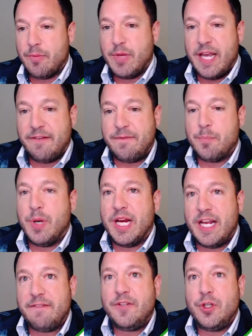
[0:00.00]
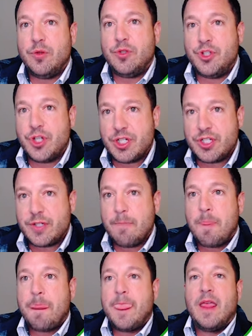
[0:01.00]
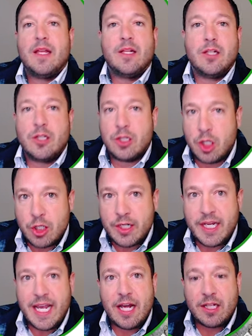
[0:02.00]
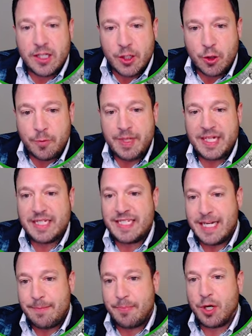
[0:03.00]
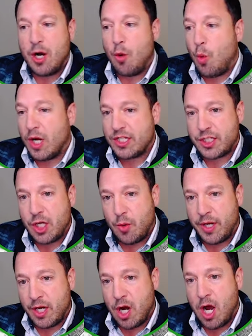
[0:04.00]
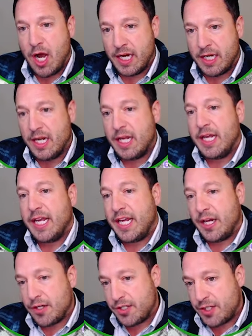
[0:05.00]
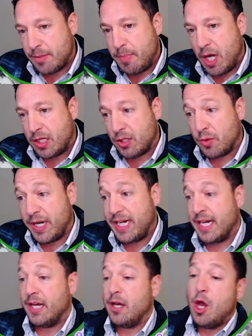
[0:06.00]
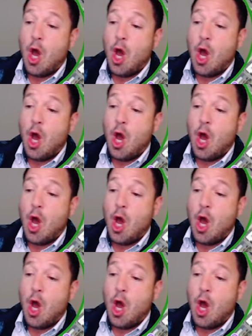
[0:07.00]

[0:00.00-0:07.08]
If you just look little bit deeper at what's going on, here's the ballerina.